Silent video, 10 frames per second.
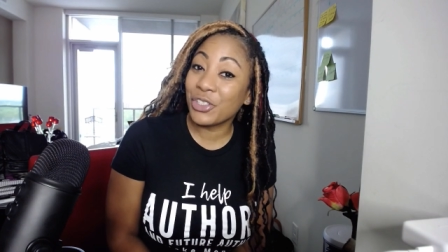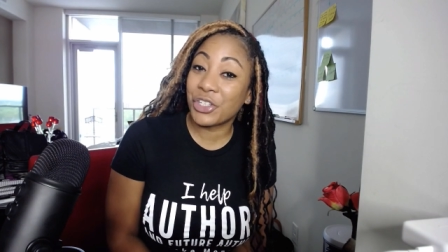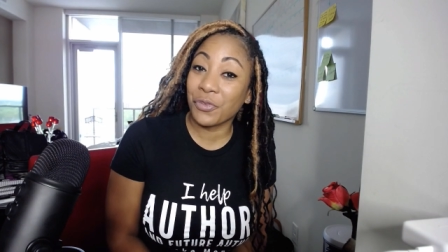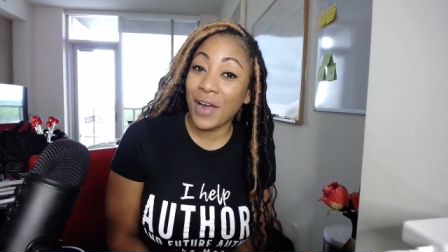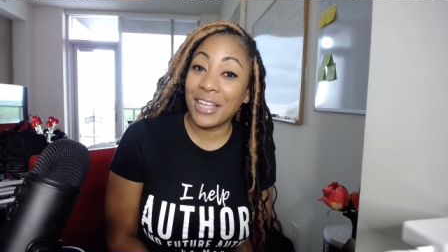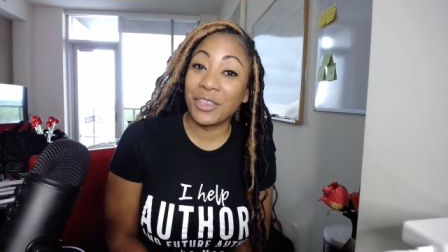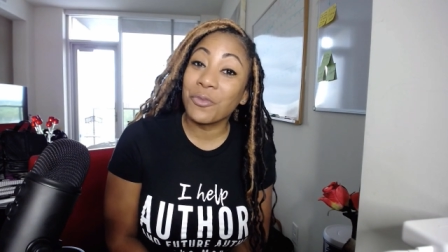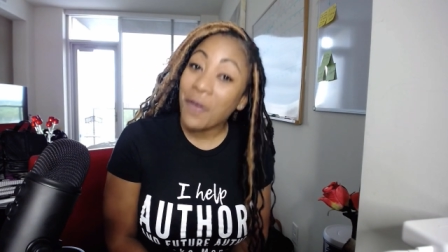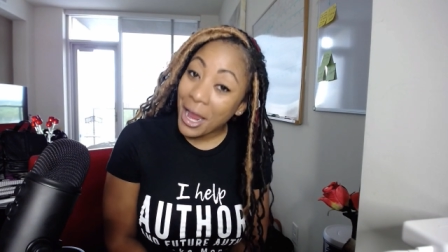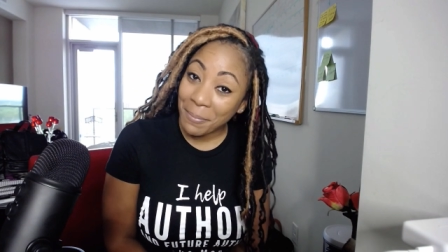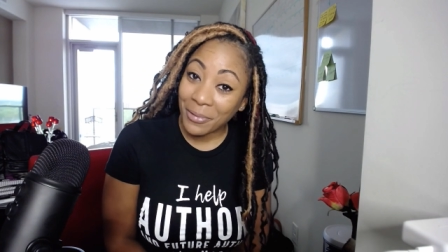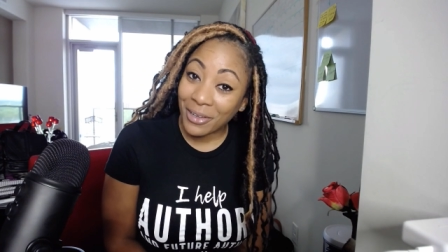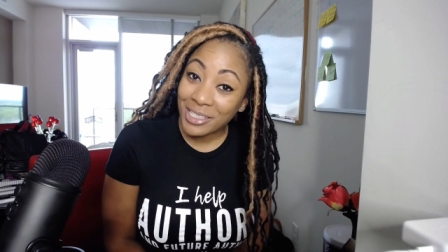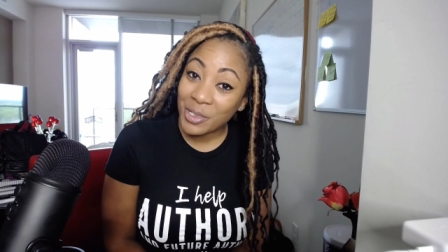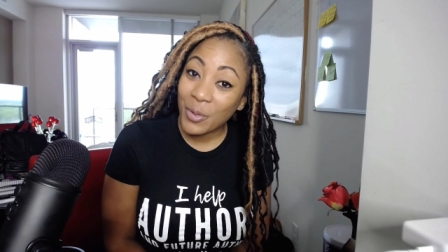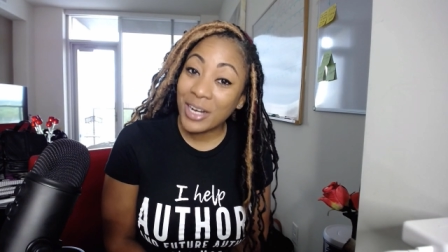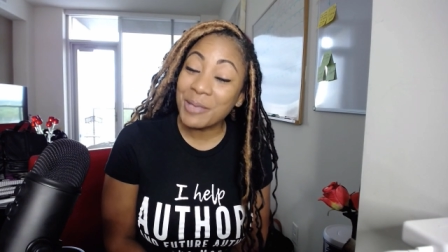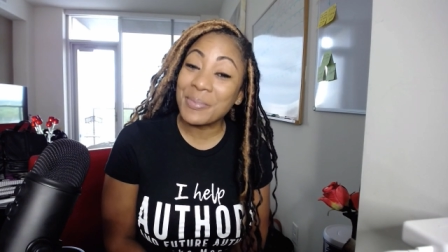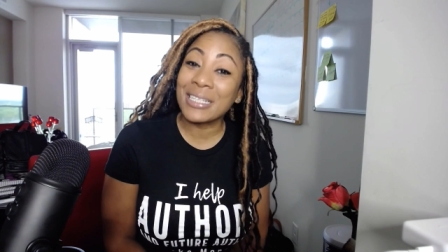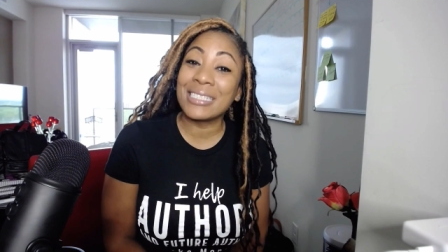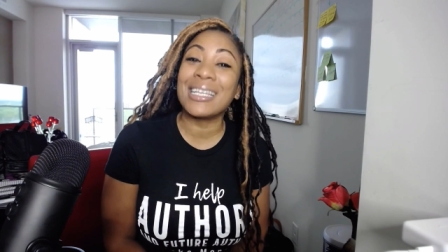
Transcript: should write the right book. So, one of the biggest